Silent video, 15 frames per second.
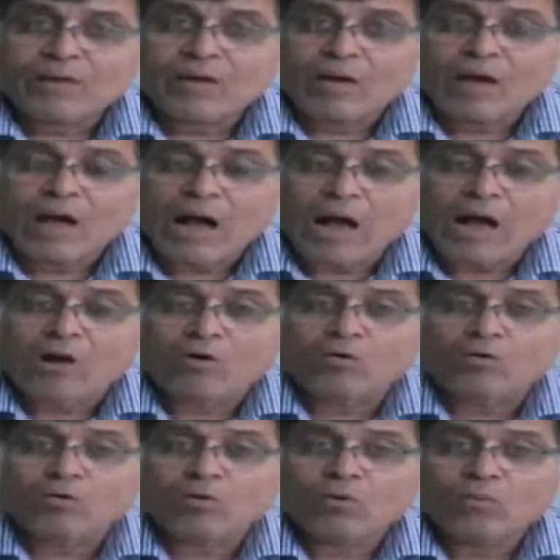how
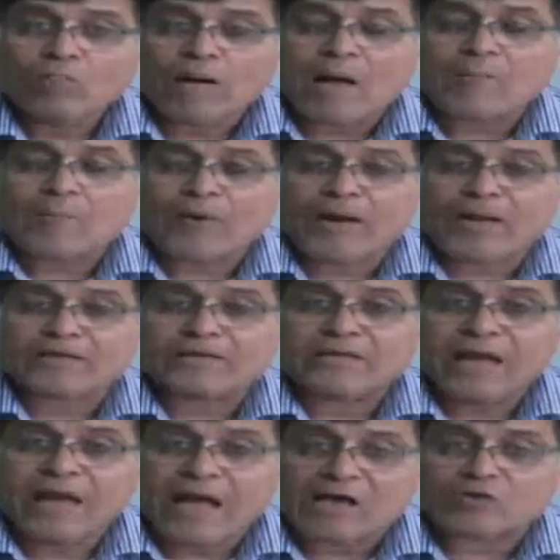my product
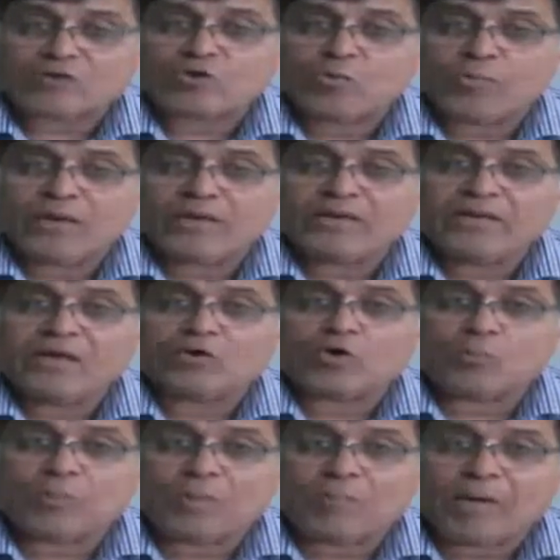has to be in their top
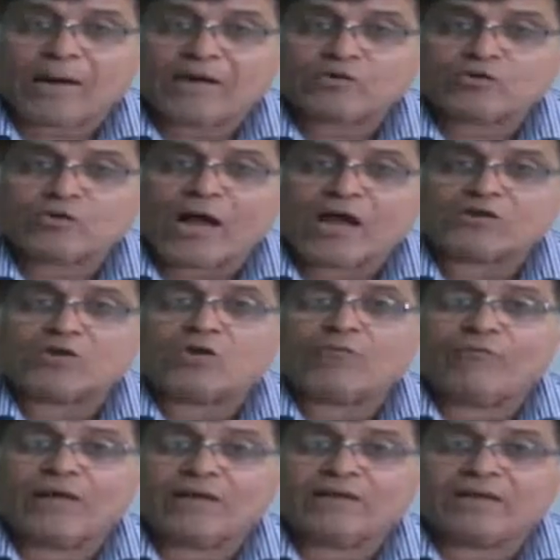of mind. So as on
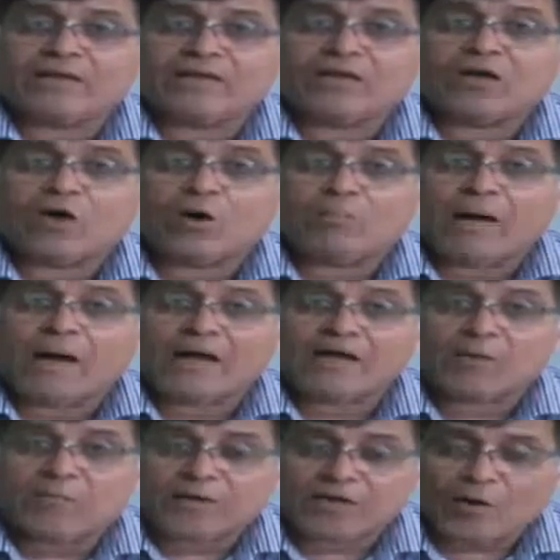when they think of buying a
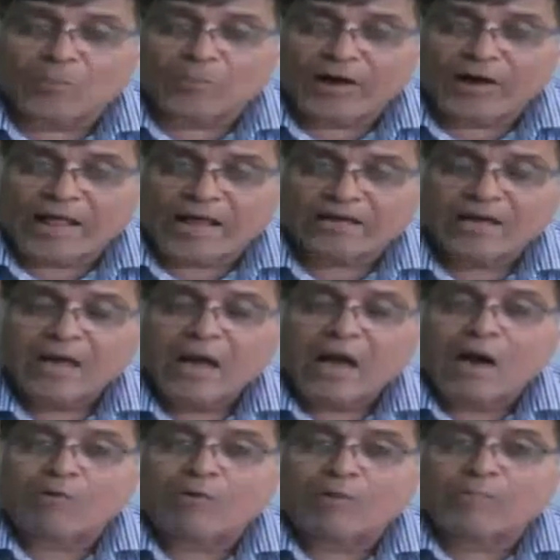particular product,
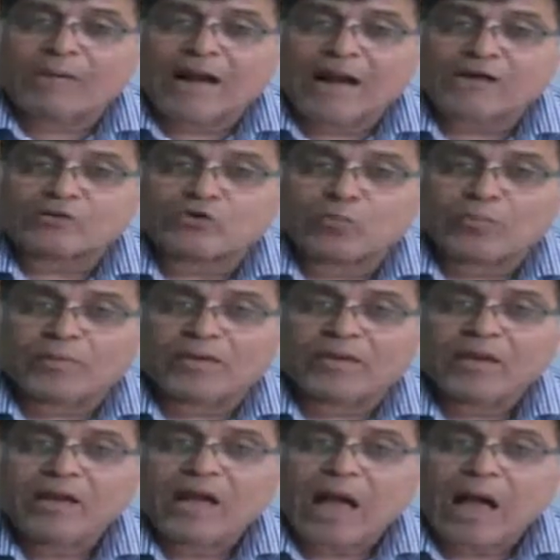our brand should be
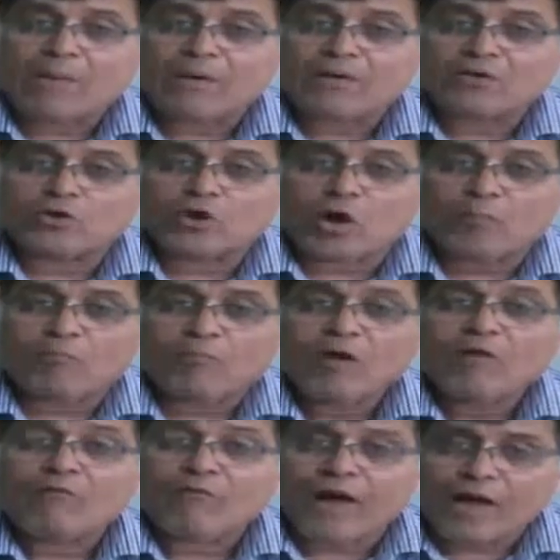among the top
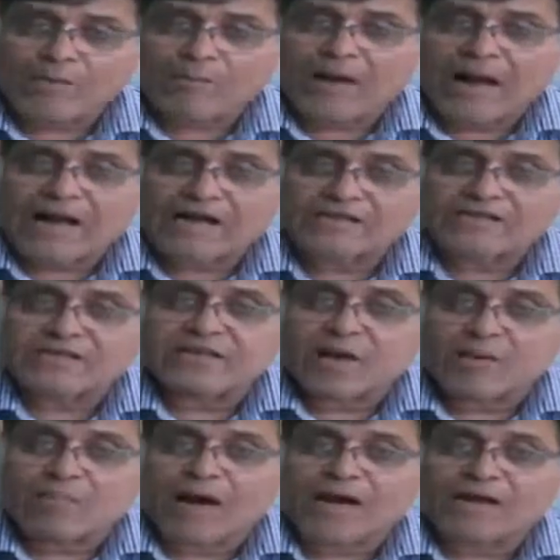5 brands in their
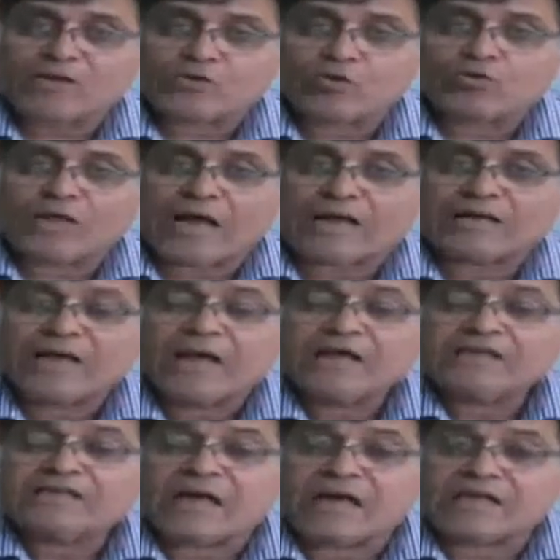mind, so that
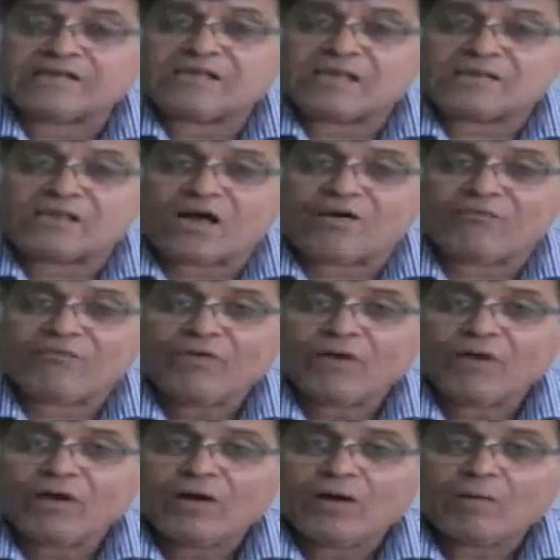chances of
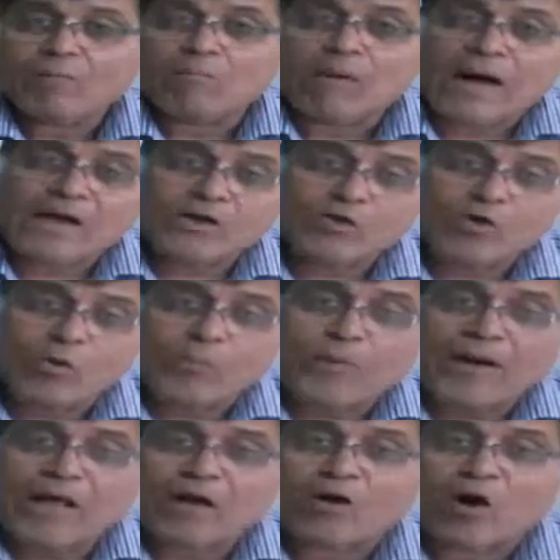buying your
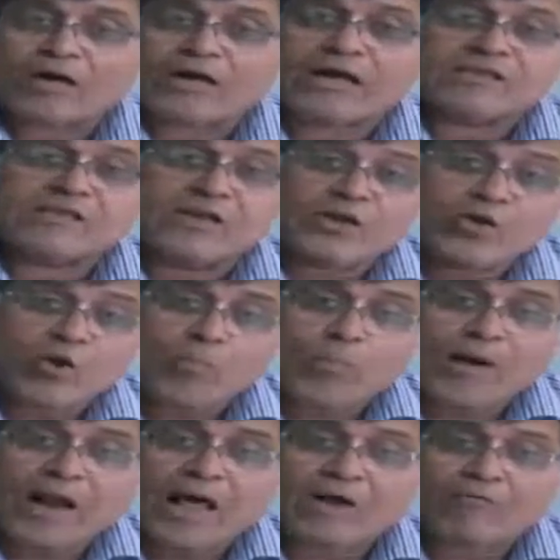product or considering your
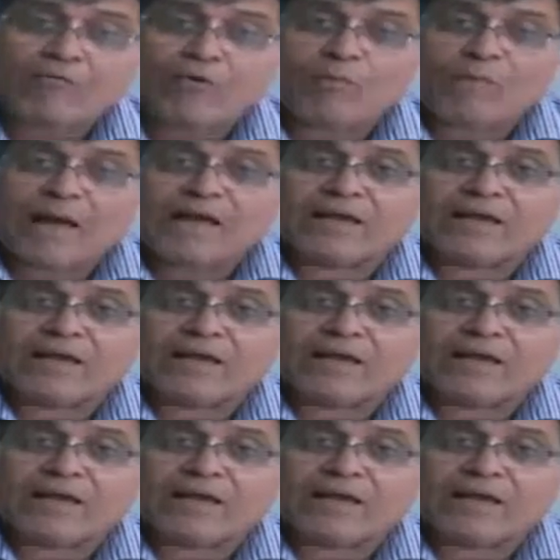product for buying